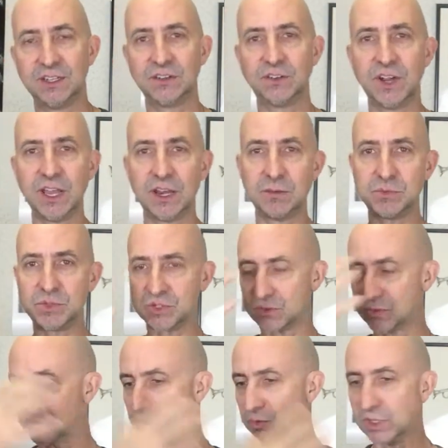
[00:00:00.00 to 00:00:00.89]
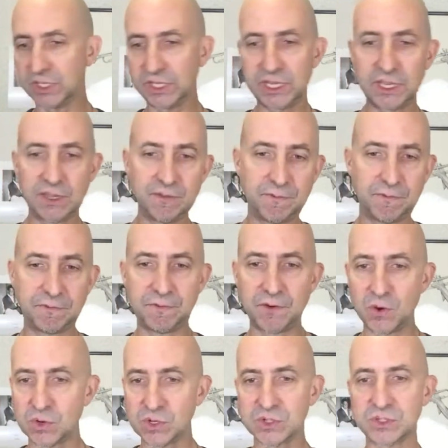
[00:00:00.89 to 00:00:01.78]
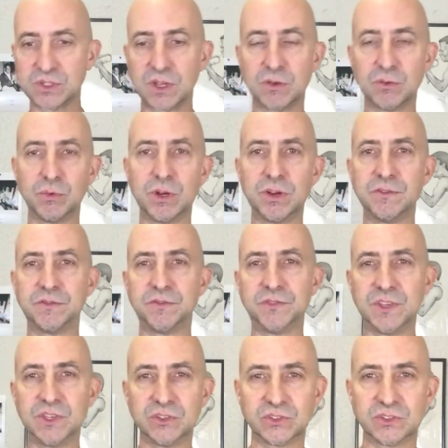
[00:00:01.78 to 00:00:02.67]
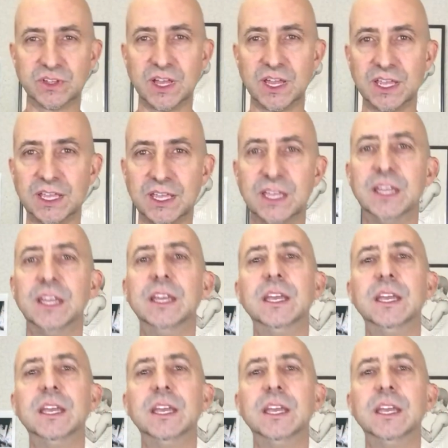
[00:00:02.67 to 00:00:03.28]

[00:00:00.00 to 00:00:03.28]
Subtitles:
Right? I'm just really focused on what it feels like,